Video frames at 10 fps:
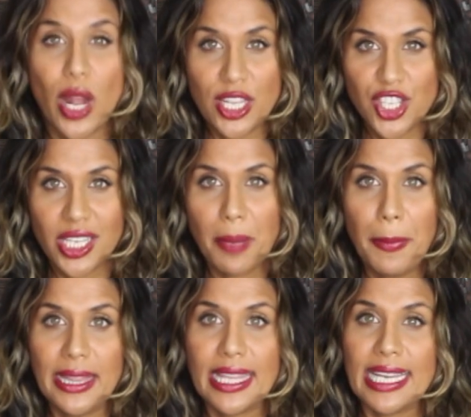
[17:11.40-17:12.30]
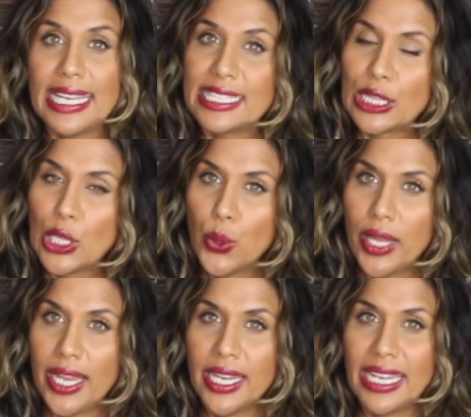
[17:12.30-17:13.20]
Ranjaka Pitta is
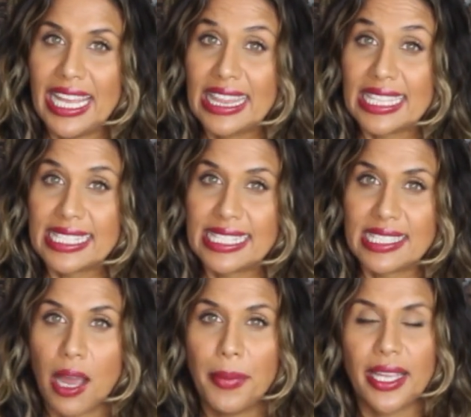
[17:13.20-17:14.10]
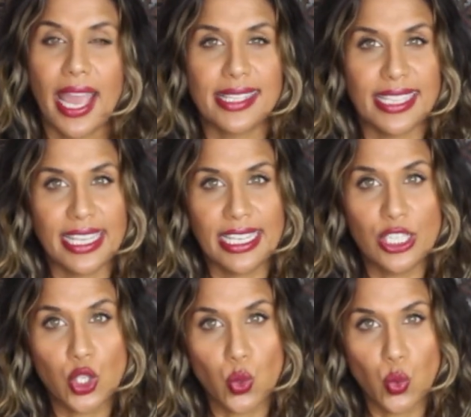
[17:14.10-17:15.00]
located in the stomach as
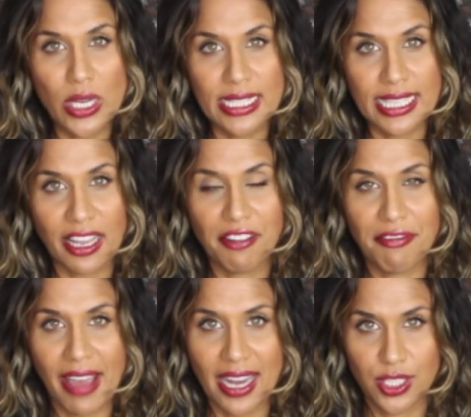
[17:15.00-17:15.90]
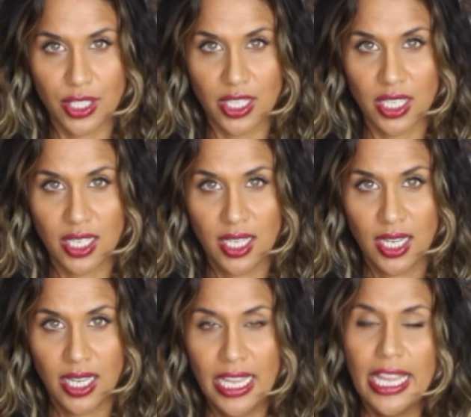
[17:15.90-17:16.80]
intrinsic factor.
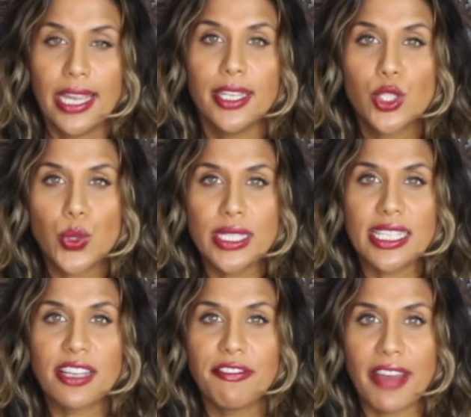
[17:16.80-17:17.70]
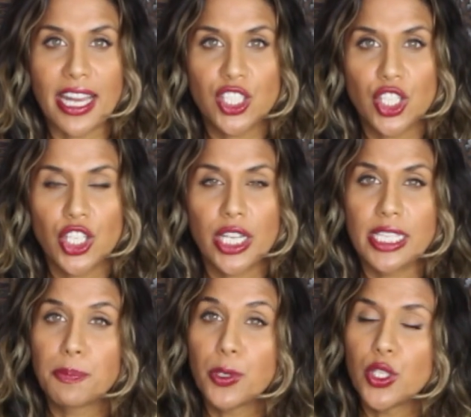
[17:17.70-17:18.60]
Intrinsic factor
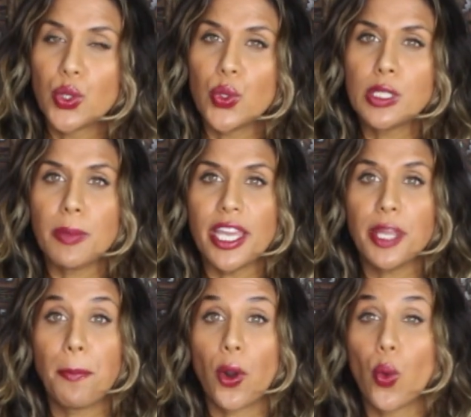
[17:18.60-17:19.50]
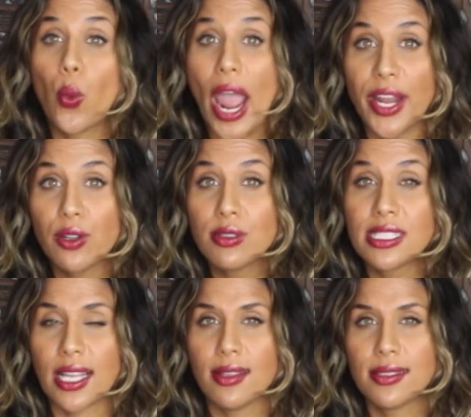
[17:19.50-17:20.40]
is produced by the parietal
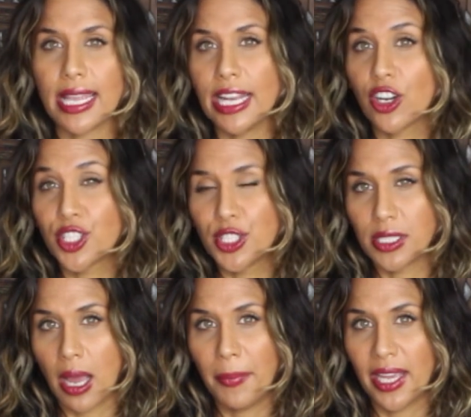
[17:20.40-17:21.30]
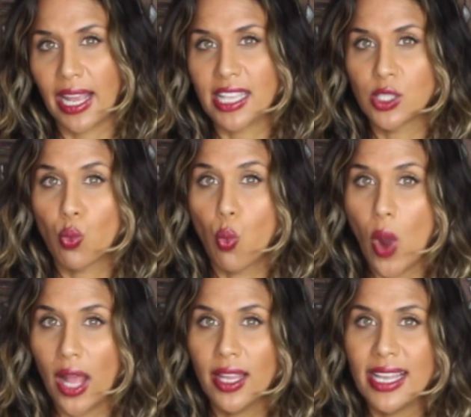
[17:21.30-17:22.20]
cells in our stomach as
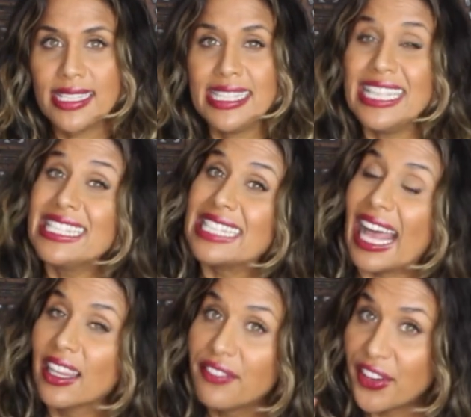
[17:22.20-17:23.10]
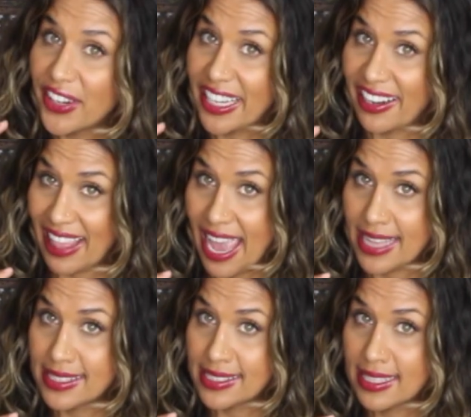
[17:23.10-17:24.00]
well as the salivary
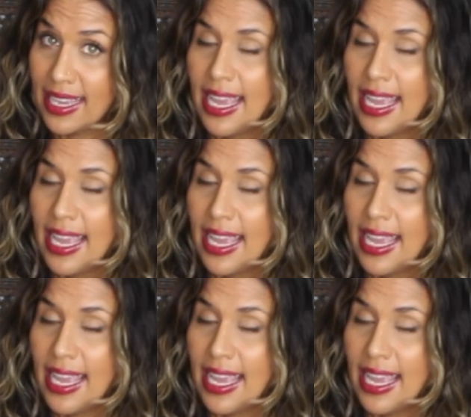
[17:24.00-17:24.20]
glands.